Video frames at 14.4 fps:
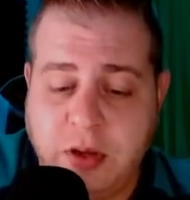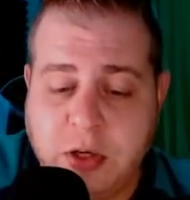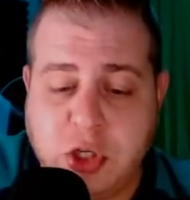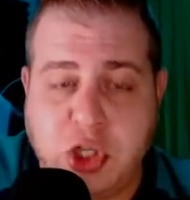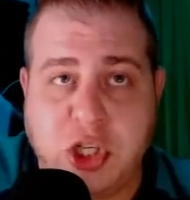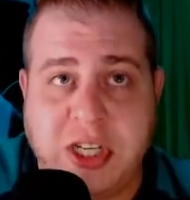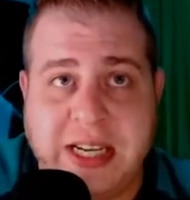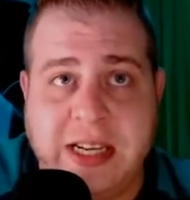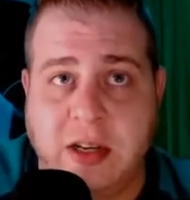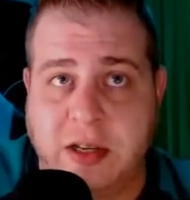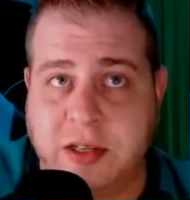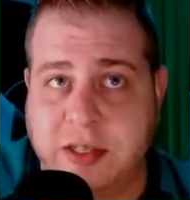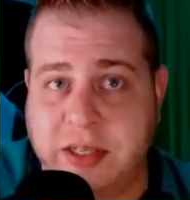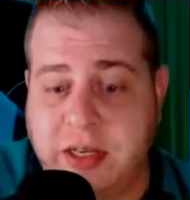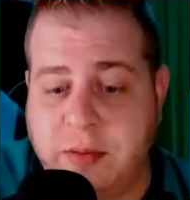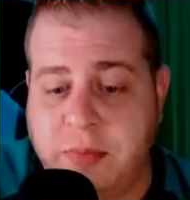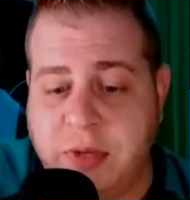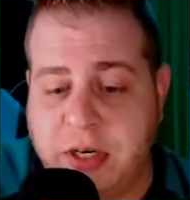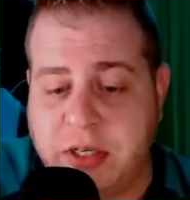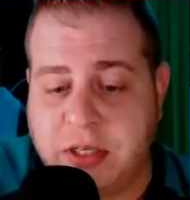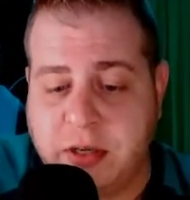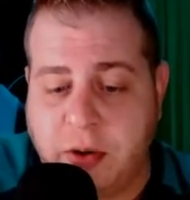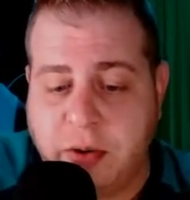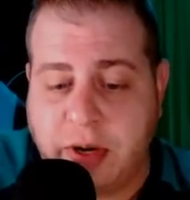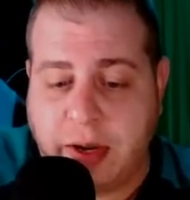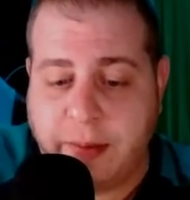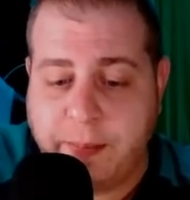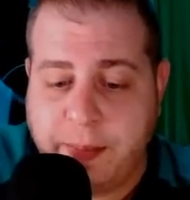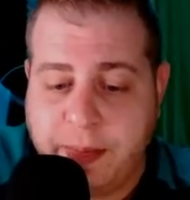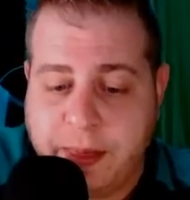Scheels in Minnesota.